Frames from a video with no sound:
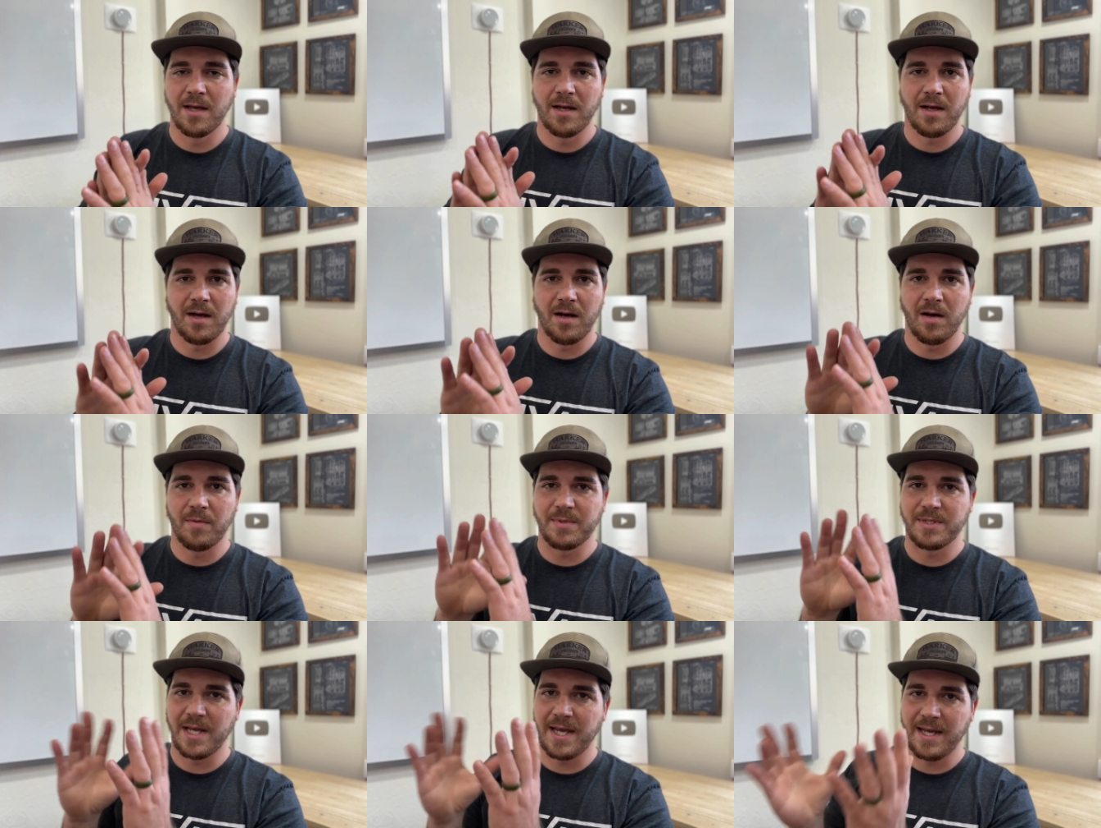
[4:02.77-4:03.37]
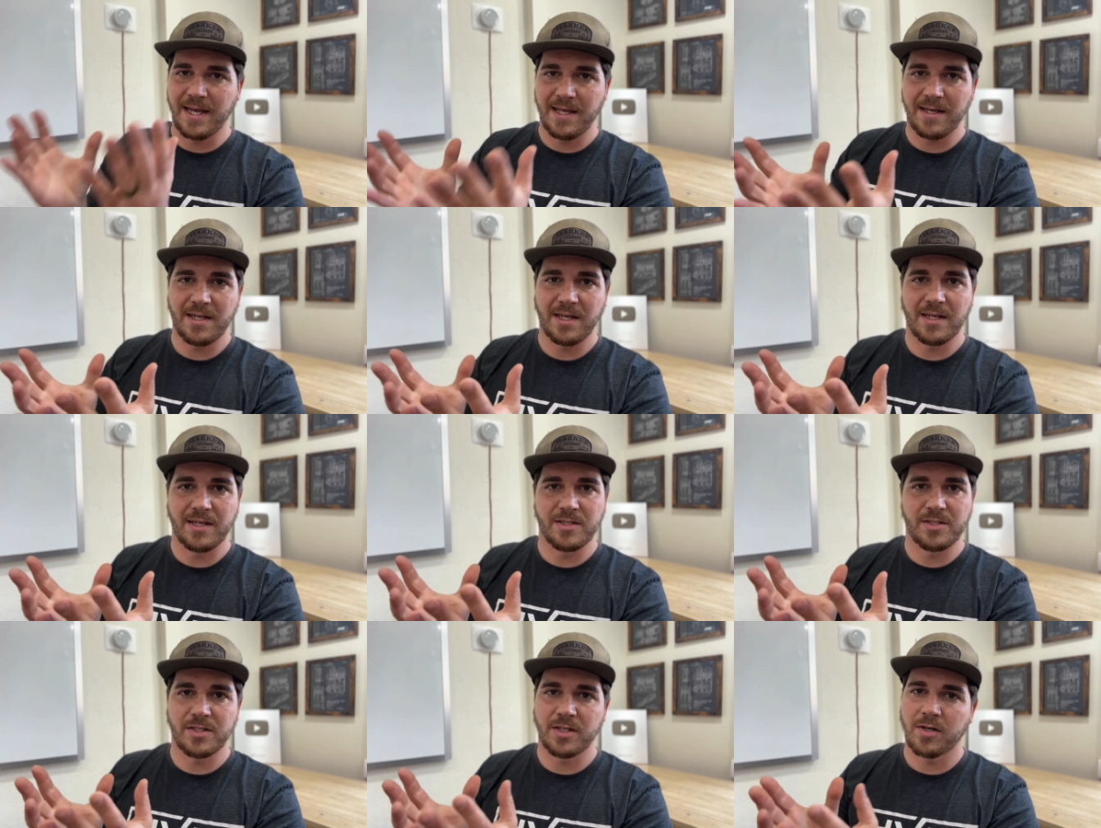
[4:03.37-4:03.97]
Um, take into
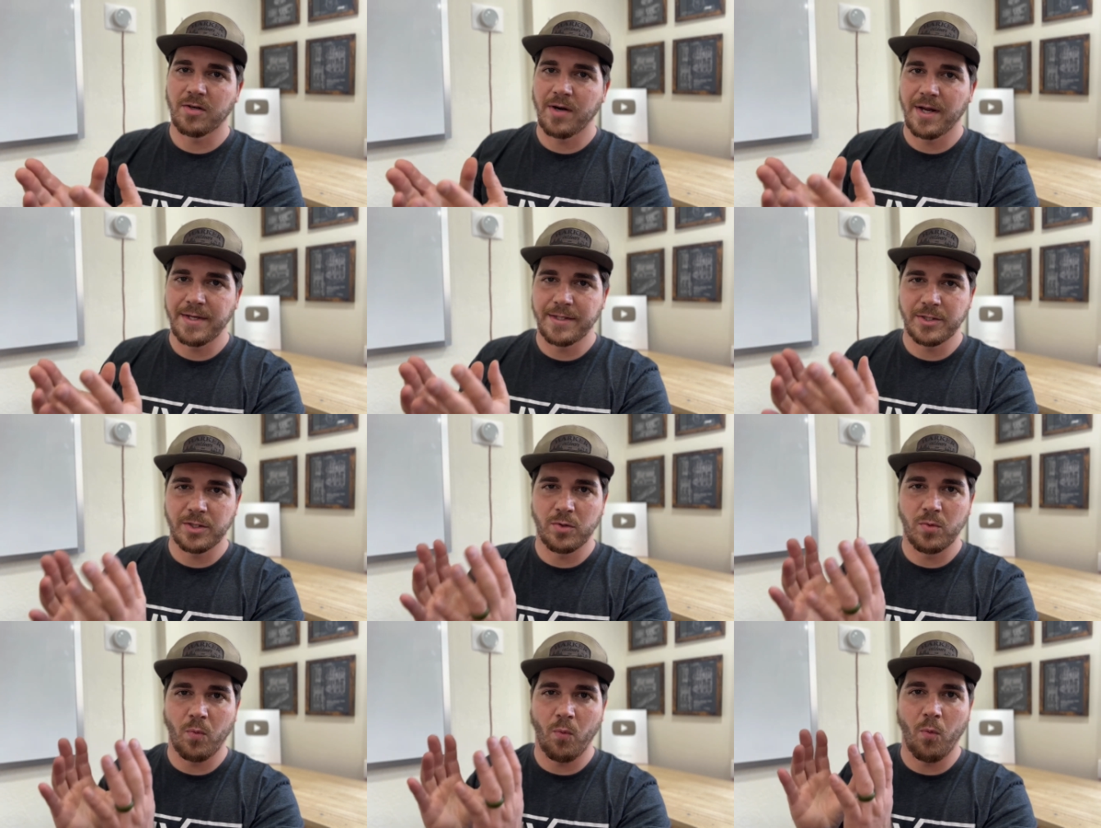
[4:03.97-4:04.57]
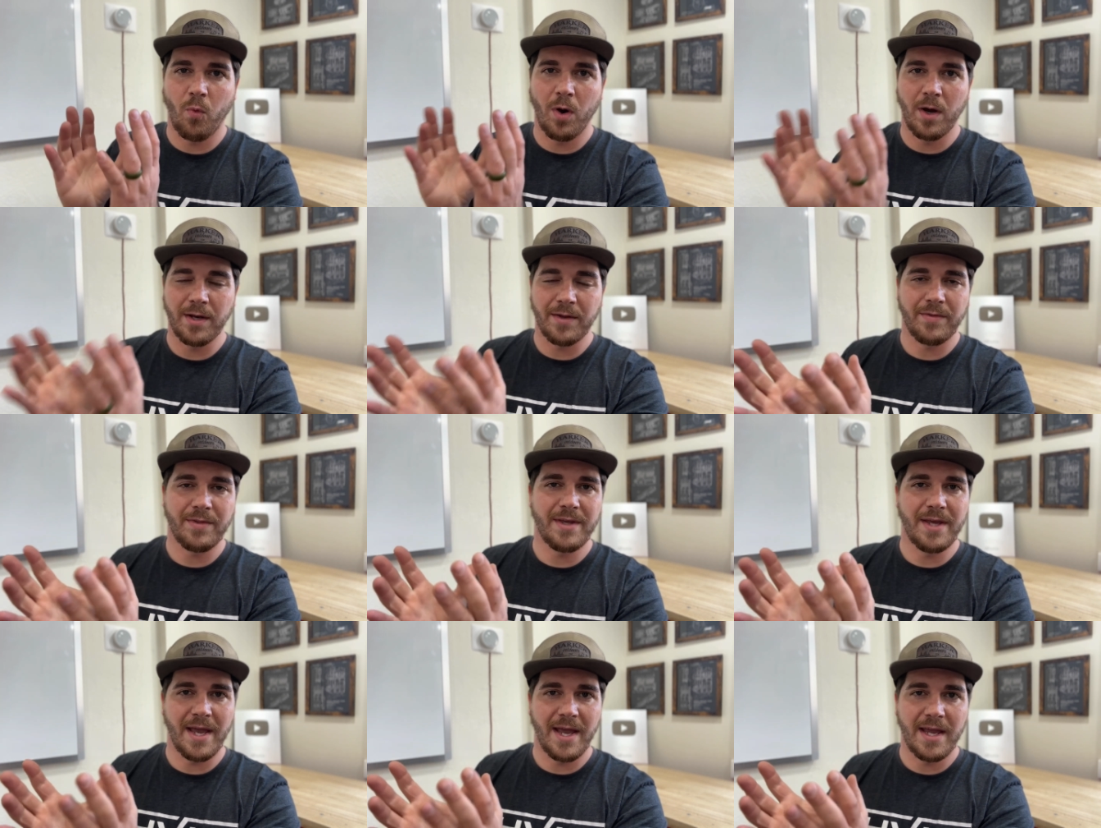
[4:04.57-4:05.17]
consideration what
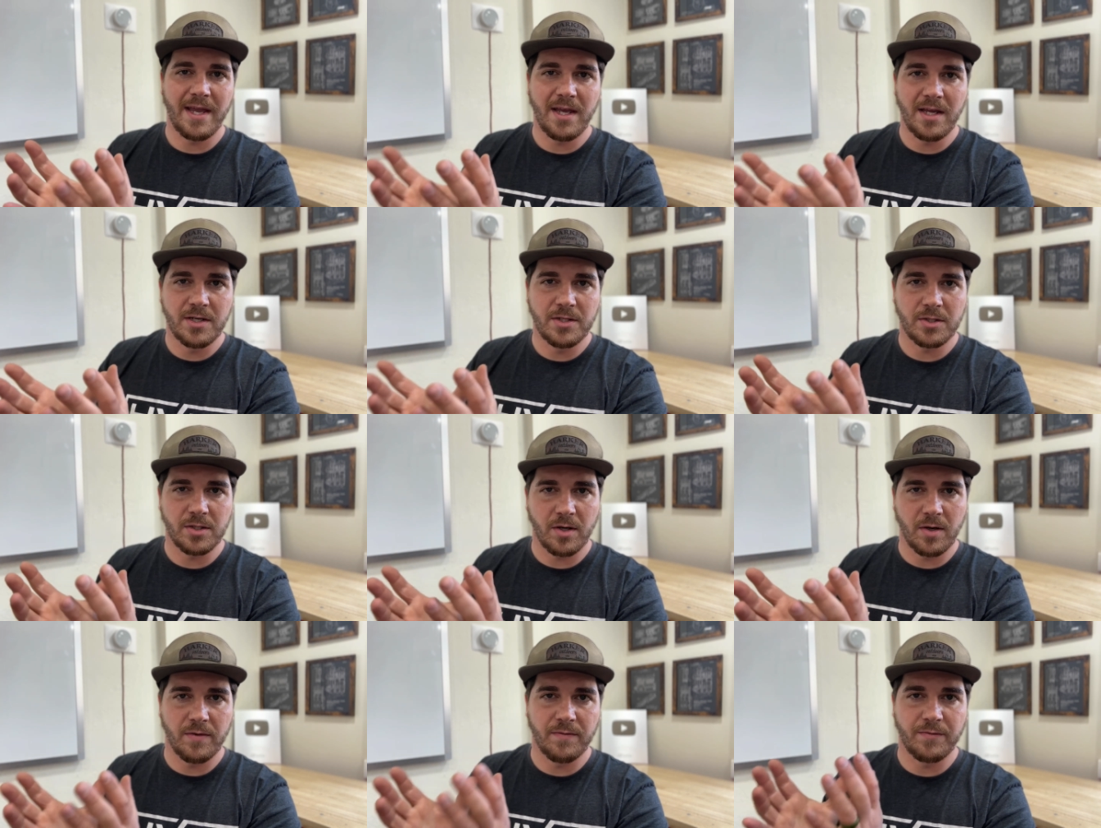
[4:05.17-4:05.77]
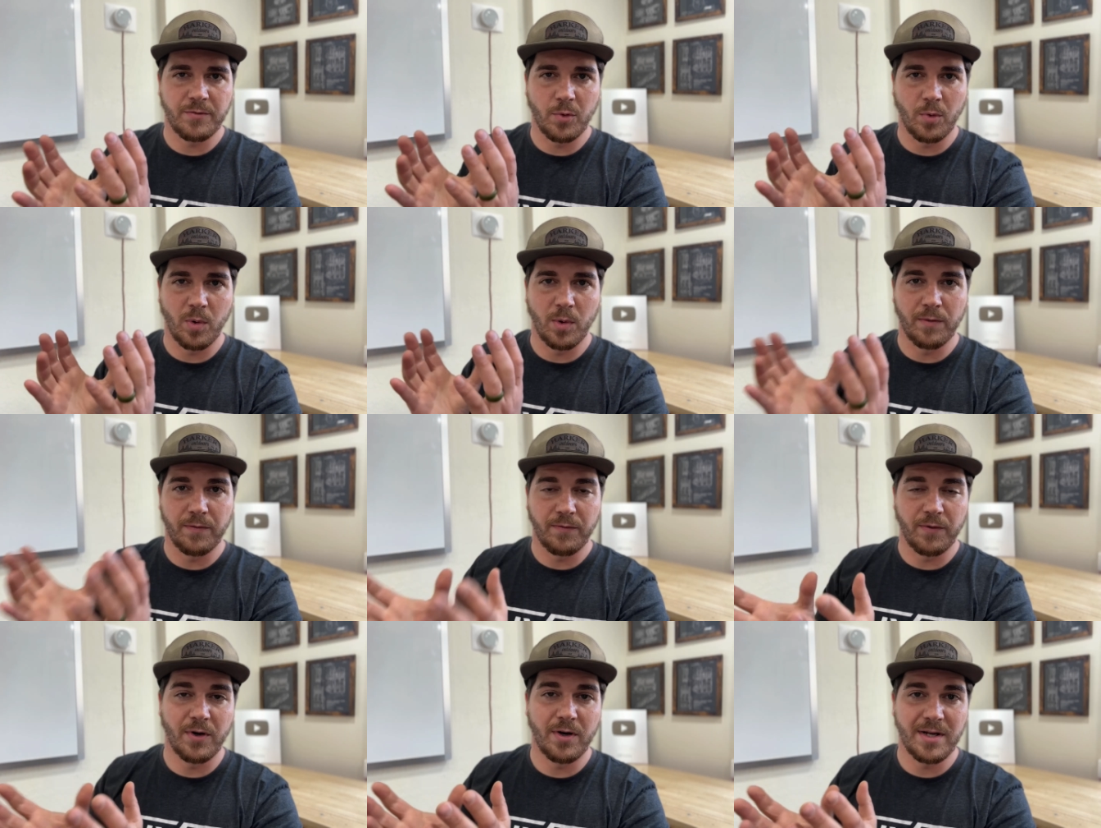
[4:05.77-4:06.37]
the age of your
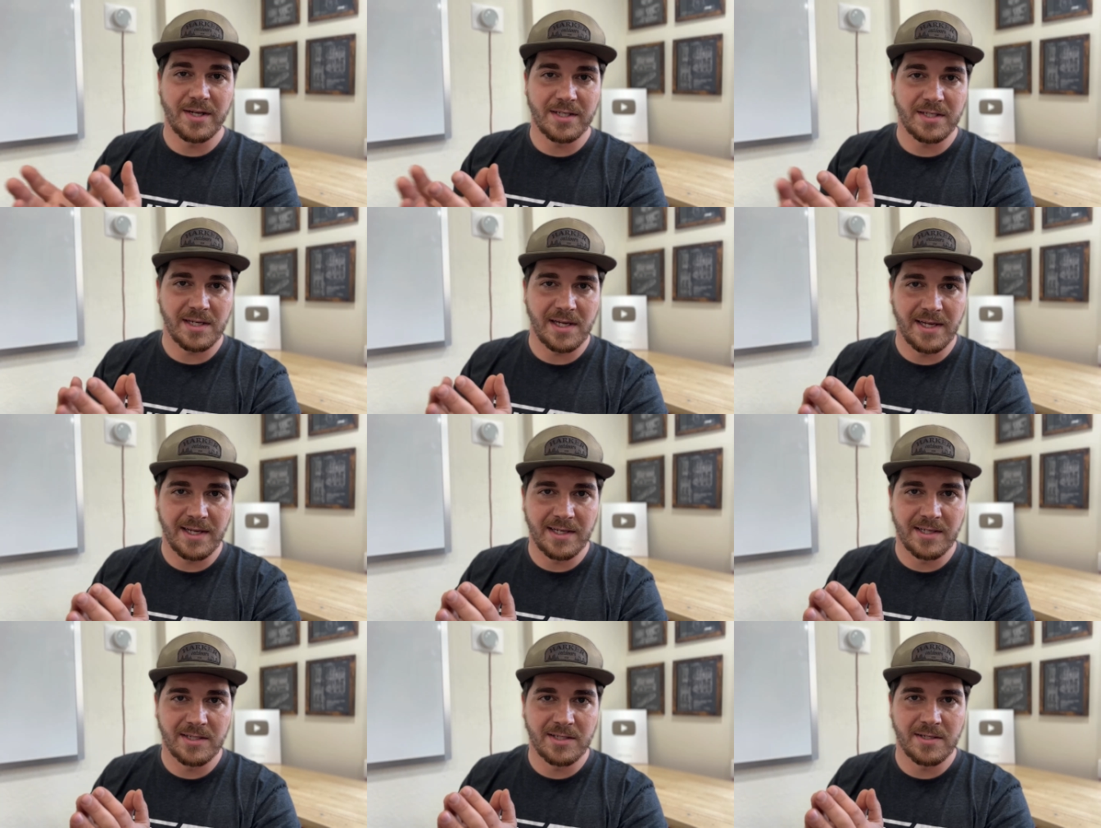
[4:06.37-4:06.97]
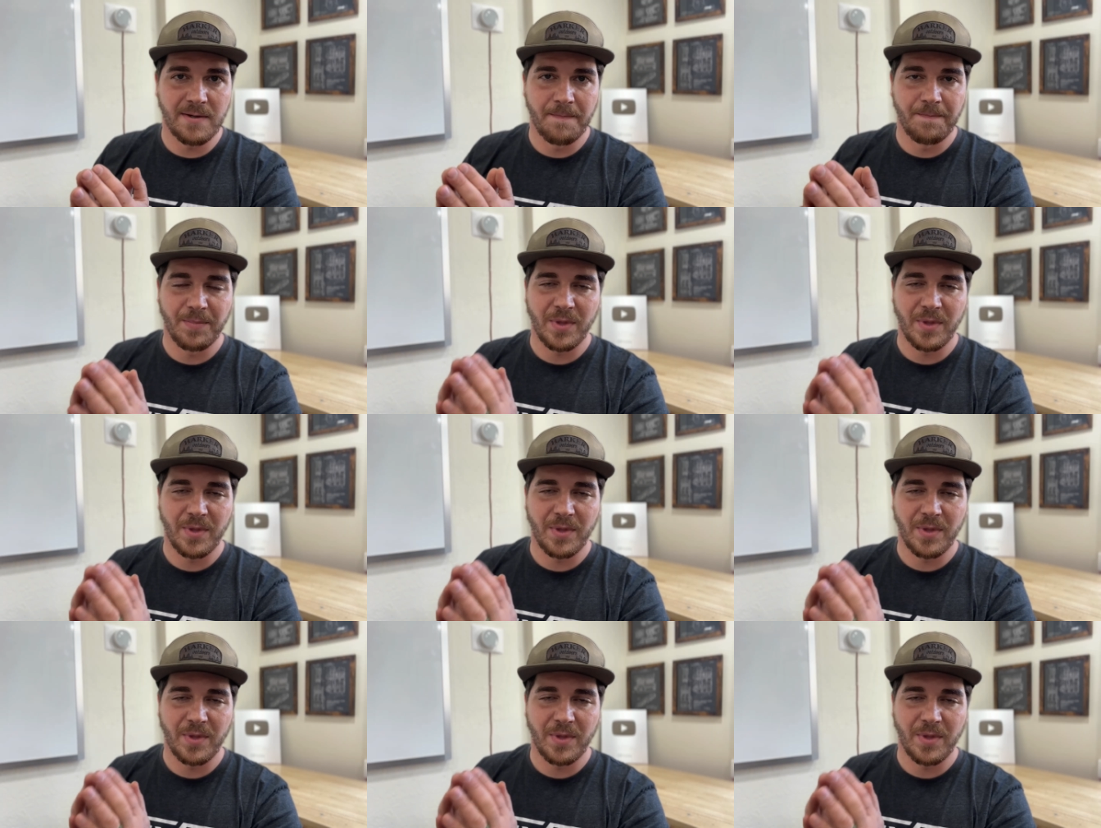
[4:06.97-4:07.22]
furnace is